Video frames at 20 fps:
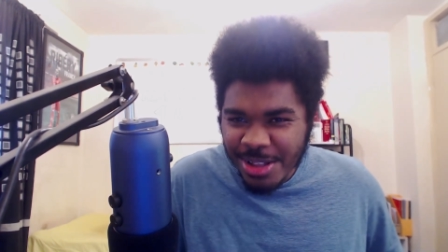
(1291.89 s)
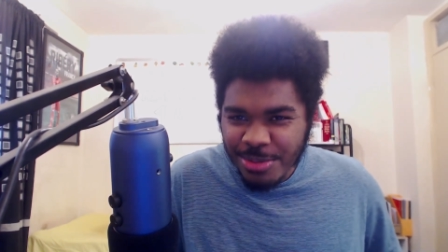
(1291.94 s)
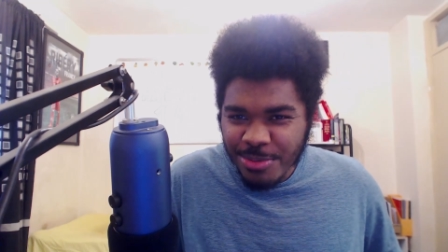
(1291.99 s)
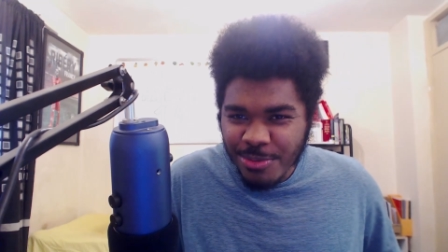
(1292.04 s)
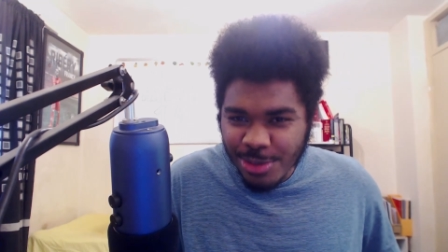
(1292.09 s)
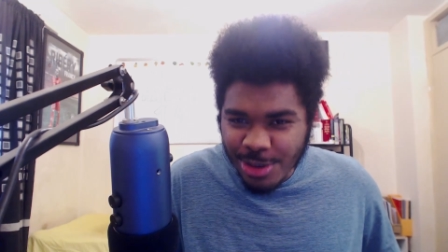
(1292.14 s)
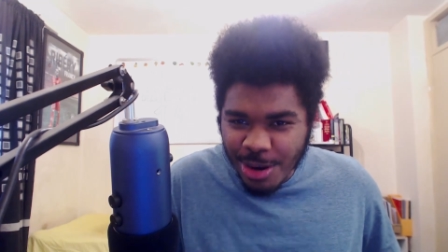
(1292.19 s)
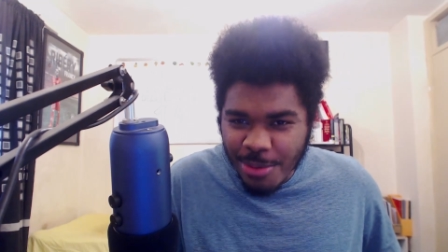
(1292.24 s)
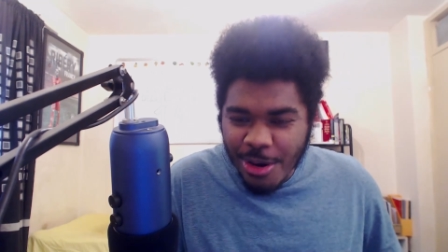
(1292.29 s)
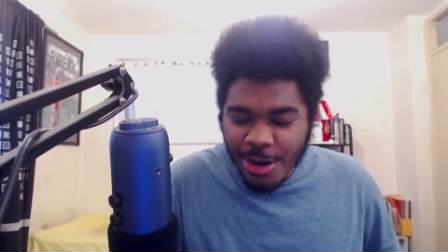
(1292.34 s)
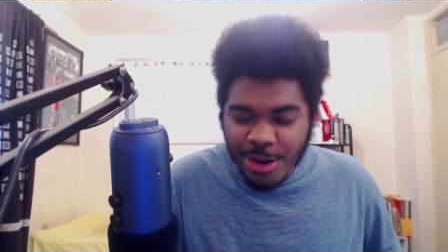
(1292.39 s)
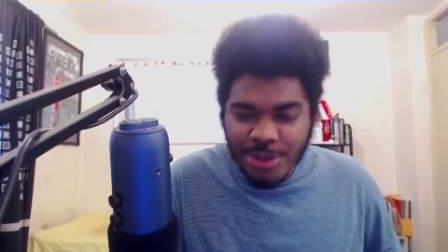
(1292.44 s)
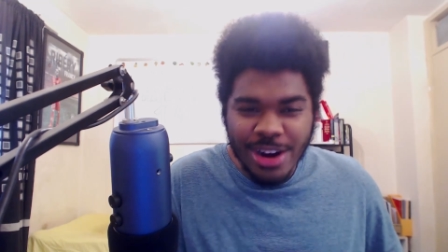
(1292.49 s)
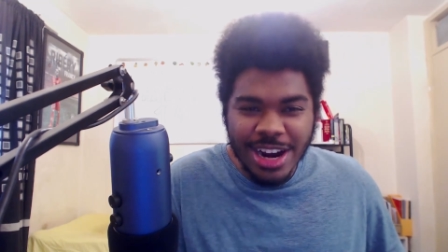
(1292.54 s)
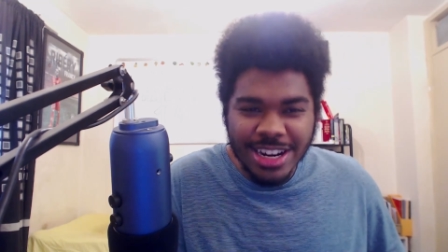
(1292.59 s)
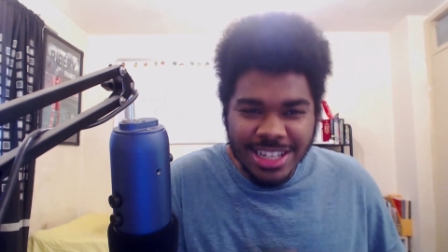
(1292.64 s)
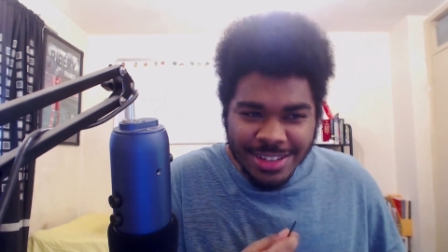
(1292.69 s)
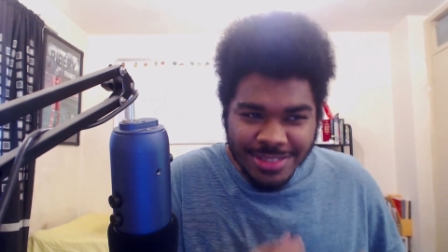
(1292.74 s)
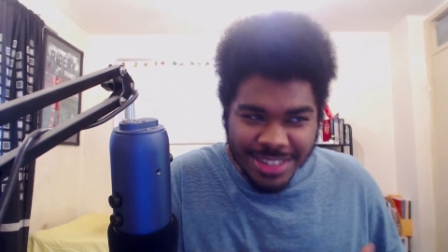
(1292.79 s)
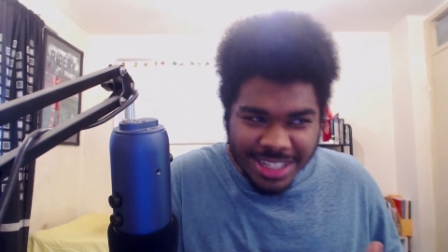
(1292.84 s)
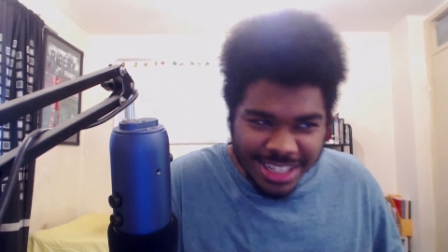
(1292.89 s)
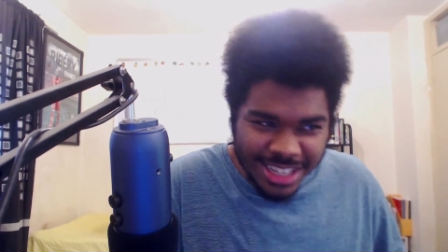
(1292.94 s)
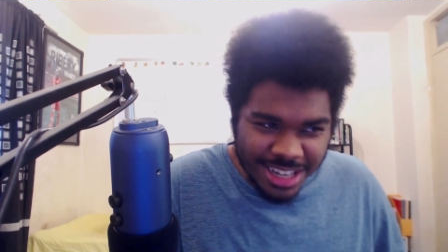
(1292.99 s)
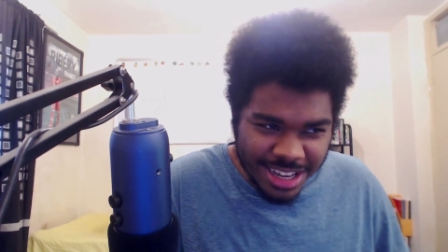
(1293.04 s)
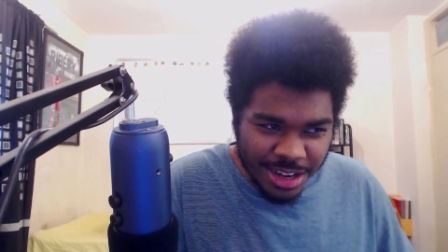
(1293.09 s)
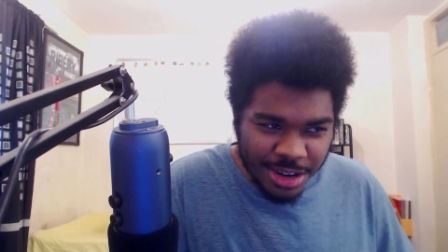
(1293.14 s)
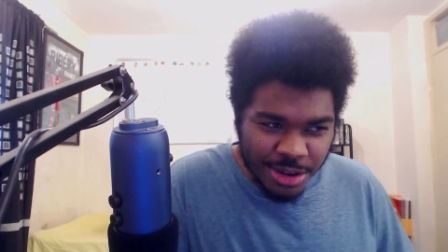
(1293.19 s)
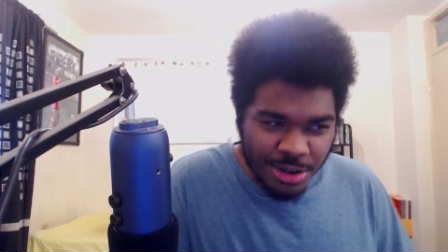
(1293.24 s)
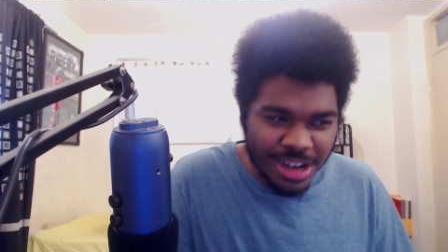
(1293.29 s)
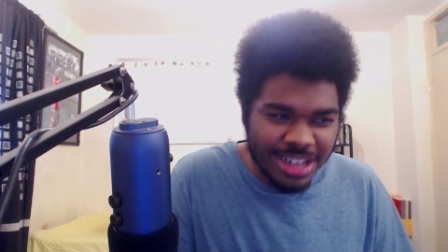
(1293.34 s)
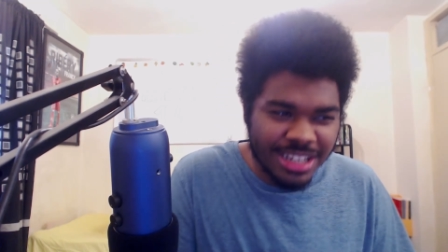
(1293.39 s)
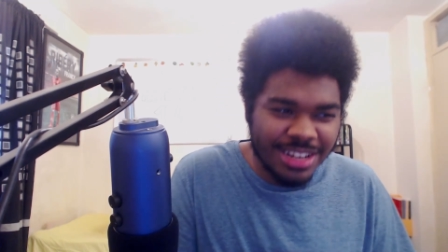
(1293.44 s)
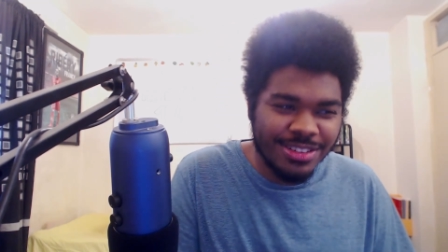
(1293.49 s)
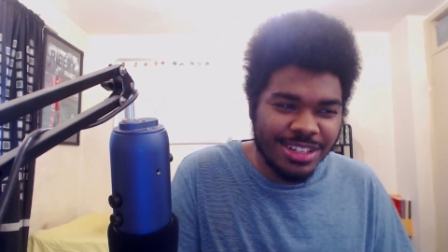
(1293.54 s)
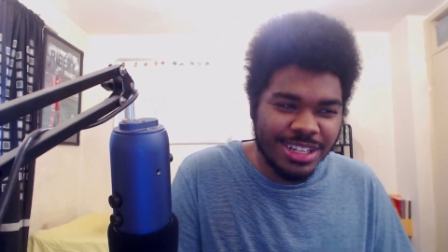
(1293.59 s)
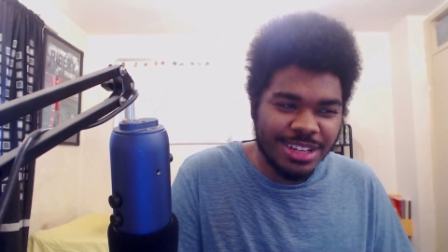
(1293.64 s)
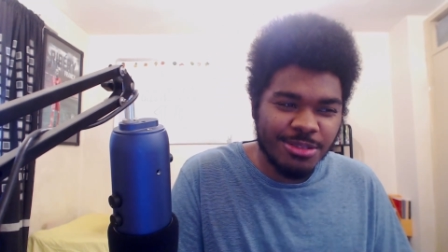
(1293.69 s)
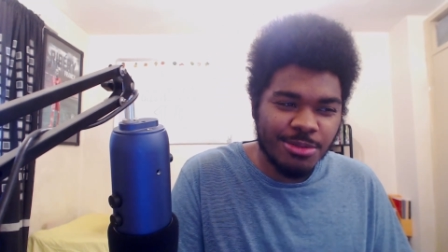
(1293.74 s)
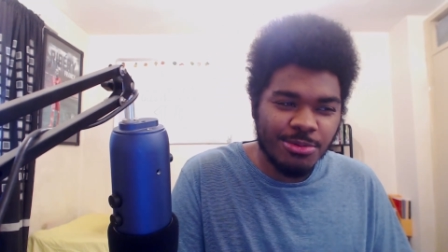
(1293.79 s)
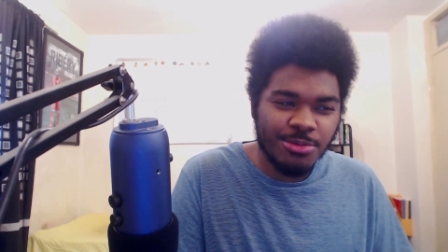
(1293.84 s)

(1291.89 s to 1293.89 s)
We're talking about creativity here. Creativity.